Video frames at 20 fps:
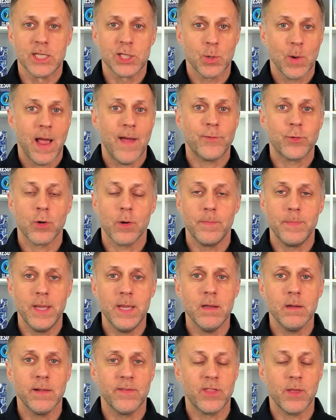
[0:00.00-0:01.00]
So after a
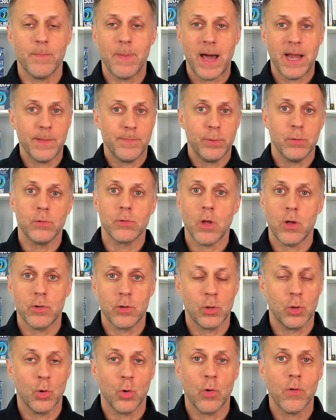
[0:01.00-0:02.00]
meal, if the body pulled all
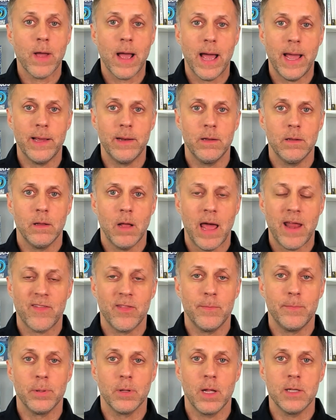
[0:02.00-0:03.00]
chloride out of
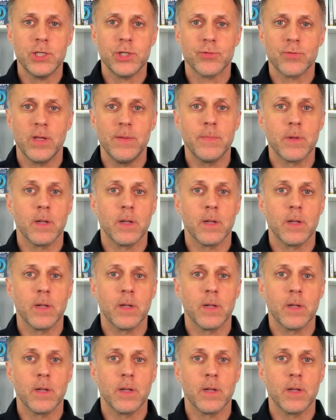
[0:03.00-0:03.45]
the bloodstream,